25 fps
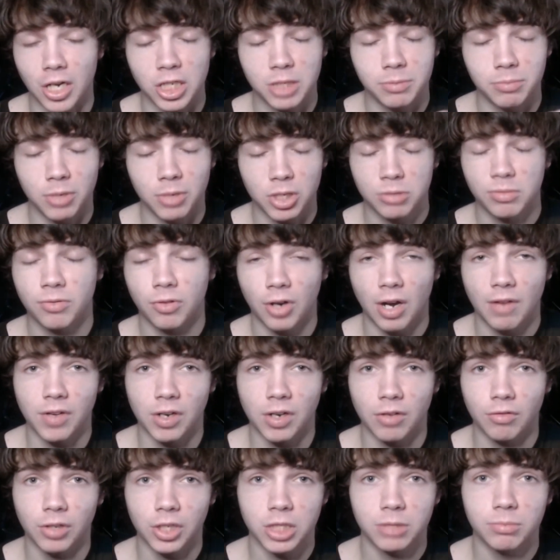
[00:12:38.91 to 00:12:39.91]
I just much prefer
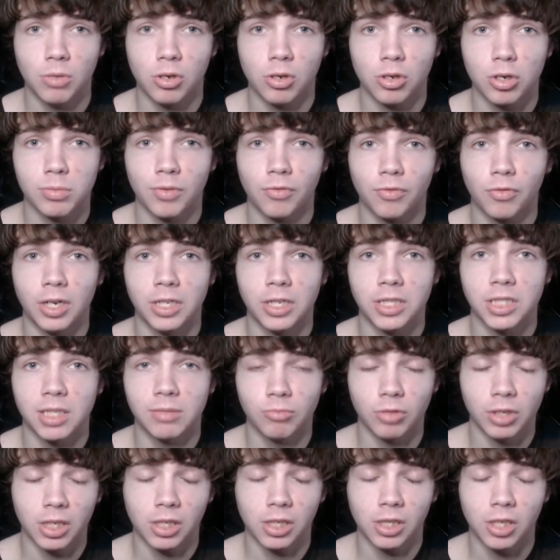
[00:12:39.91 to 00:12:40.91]
having a really small group of friends
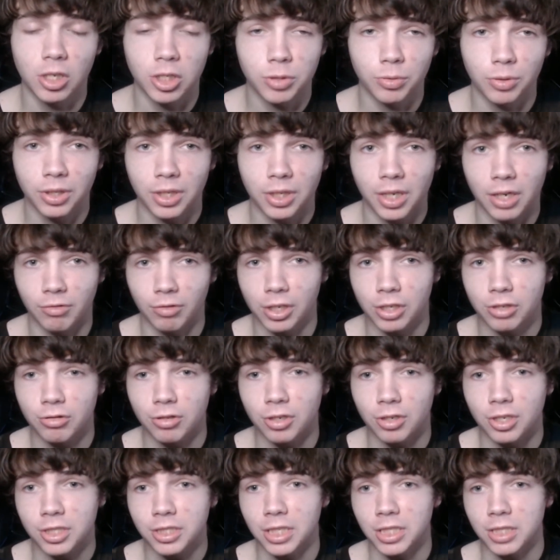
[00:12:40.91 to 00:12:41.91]
that I'm really close with and I really
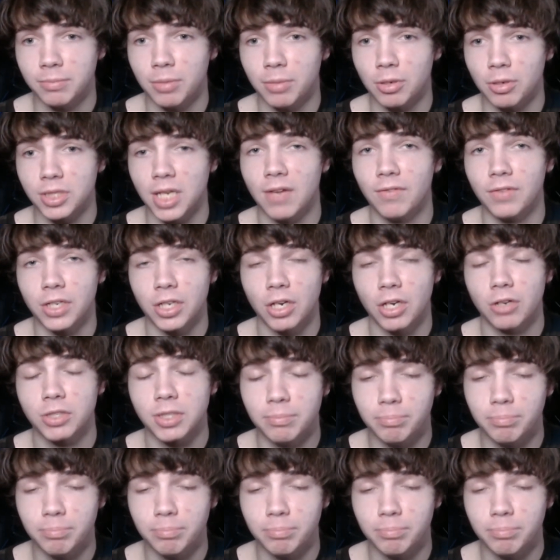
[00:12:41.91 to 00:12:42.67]
trust, as opposed to having,